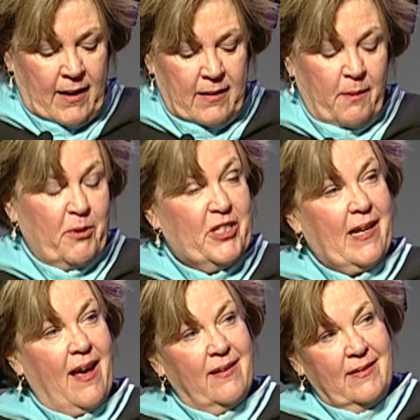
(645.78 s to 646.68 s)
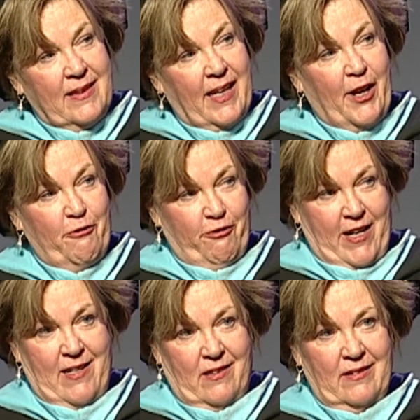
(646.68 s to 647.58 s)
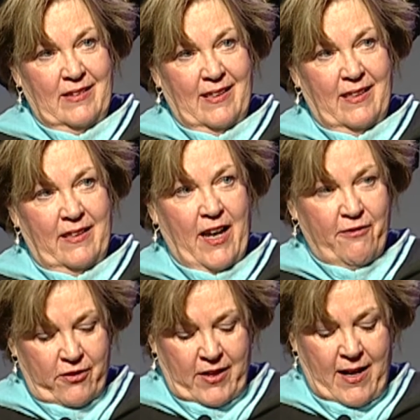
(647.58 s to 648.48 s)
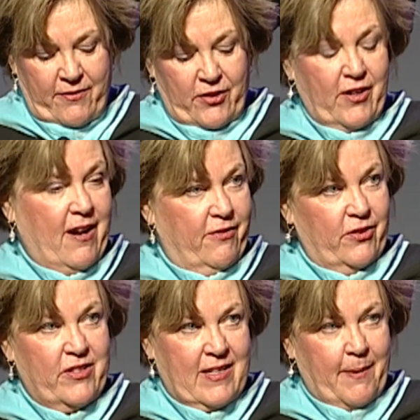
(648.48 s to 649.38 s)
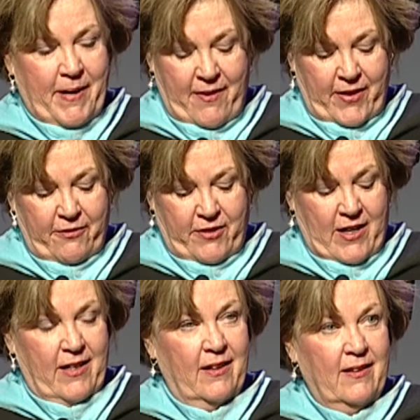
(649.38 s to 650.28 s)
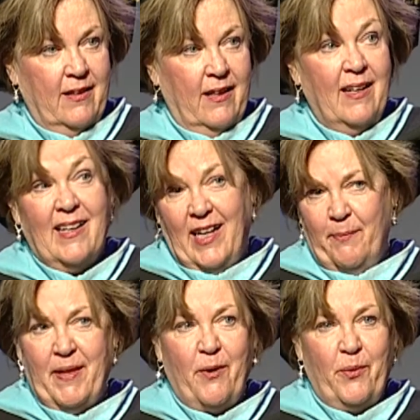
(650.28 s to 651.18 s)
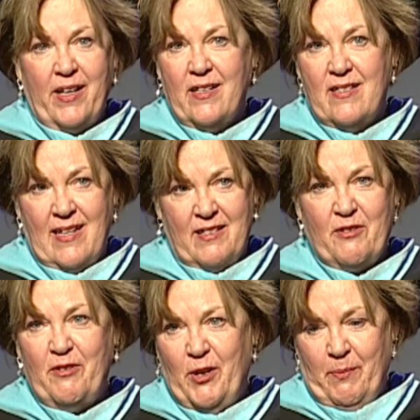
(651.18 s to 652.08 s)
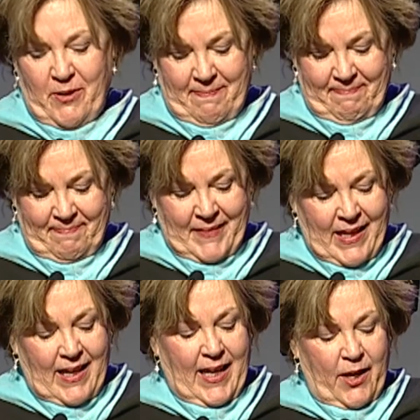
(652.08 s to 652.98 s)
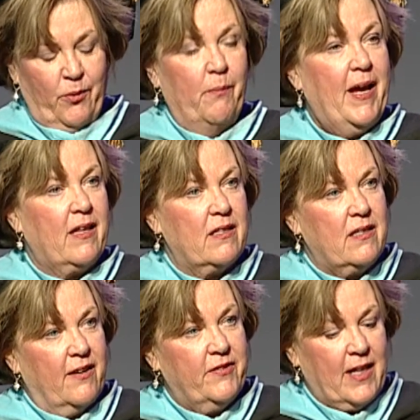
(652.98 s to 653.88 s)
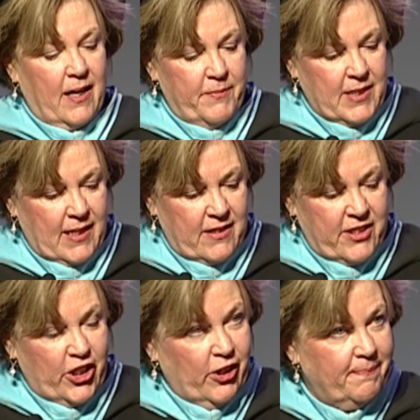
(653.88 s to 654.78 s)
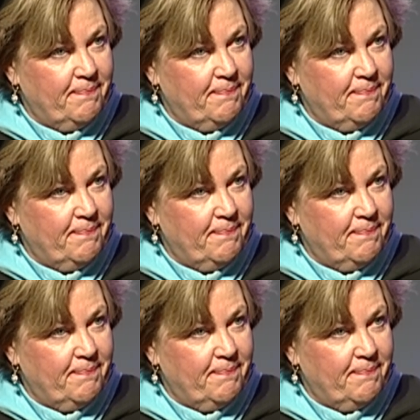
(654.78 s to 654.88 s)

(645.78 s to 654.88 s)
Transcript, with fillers: Number 10 and final, never, ever, ever stop having fun. Keep that wicked sense of humor. It will make the tough times easier.